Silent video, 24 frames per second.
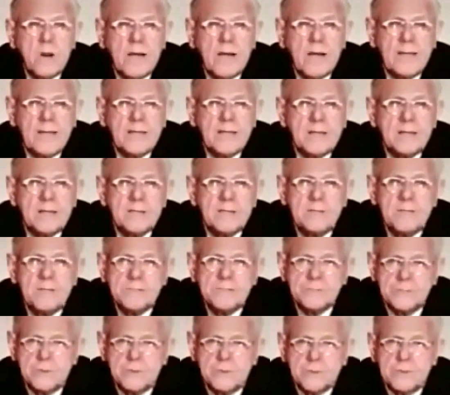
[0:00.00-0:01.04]
chronic
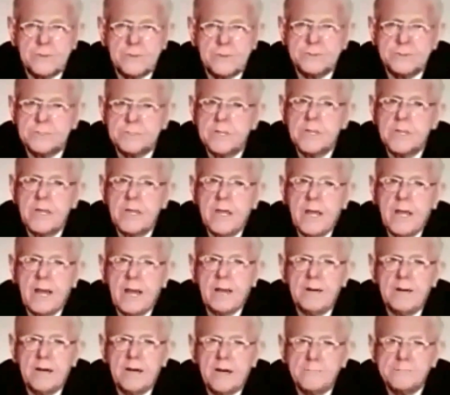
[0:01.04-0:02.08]
disorders
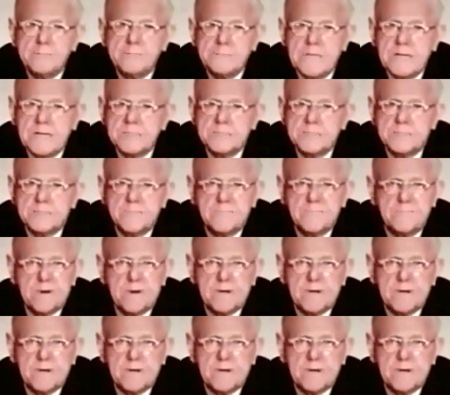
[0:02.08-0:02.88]
and upsets of